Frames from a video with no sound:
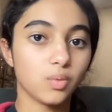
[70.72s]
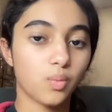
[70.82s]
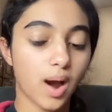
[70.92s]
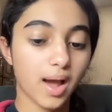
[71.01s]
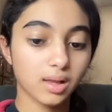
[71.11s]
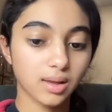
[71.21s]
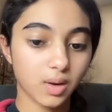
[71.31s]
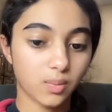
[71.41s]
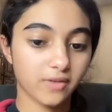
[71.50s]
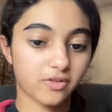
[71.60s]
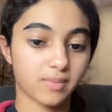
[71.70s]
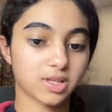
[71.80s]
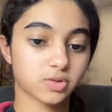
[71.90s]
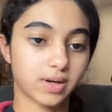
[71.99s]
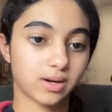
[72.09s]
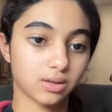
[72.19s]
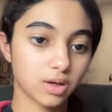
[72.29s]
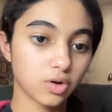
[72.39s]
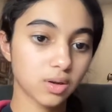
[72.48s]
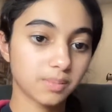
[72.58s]
while I wait for my screen to
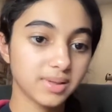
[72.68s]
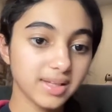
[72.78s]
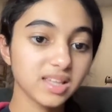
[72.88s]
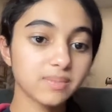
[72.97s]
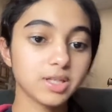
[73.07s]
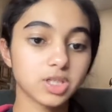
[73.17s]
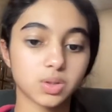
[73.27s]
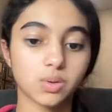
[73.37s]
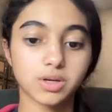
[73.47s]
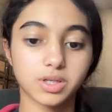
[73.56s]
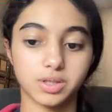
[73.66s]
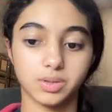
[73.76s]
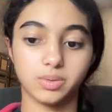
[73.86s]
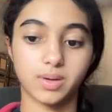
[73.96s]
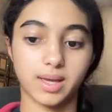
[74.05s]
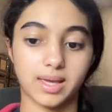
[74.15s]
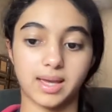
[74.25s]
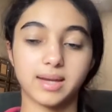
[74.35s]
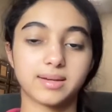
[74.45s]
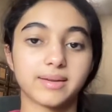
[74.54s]
load, please be sure to
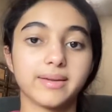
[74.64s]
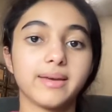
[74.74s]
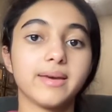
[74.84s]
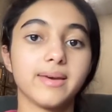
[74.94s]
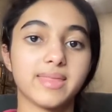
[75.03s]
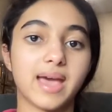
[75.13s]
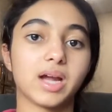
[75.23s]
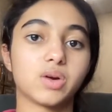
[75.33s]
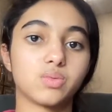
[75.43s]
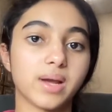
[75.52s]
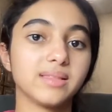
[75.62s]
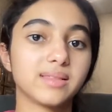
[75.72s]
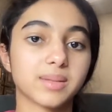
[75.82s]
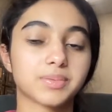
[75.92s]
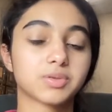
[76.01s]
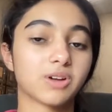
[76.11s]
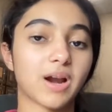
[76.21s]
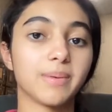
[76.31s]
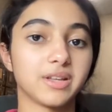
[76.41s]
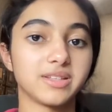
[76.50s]
hit that red
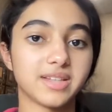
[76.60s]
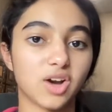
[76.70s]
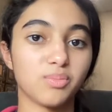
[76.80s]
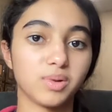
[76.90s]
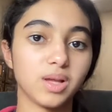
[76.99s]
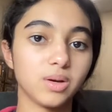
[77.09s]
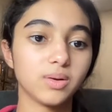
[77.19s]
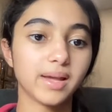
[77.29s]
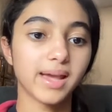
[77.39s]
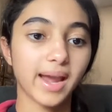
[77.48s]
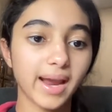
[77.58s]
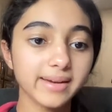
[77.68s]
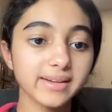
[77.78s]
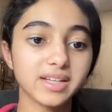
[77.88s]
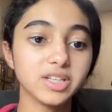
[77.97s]
subscribe button down below. And